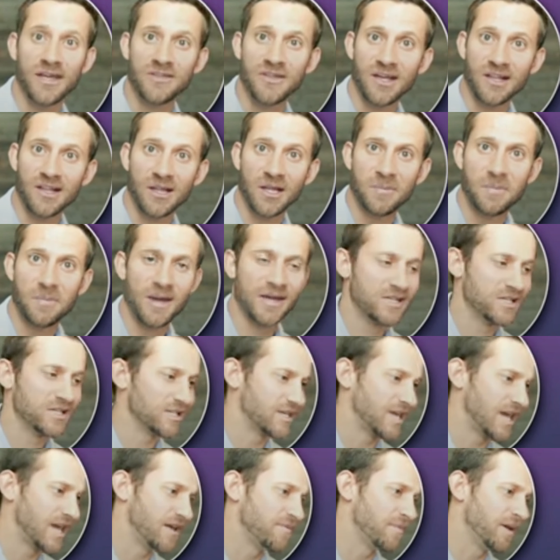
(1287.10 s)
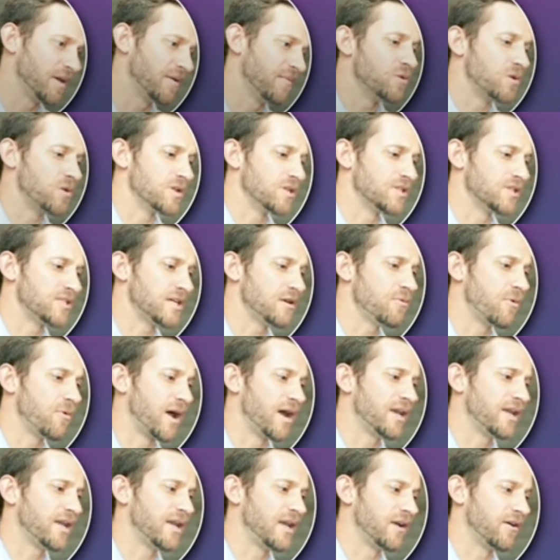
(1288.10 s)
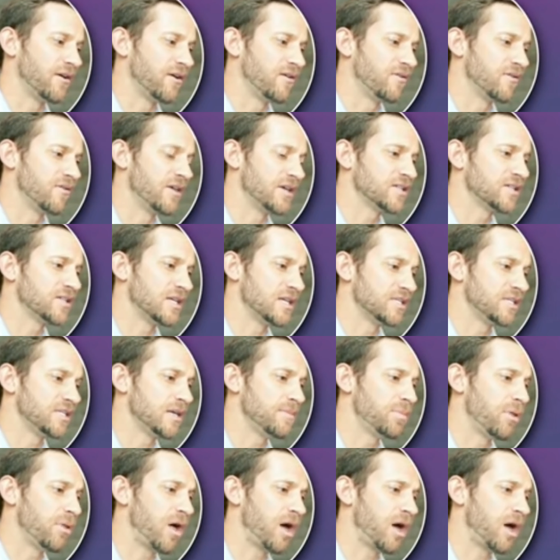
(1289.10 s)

link that ClickBank just gave me. You can see right here, this is the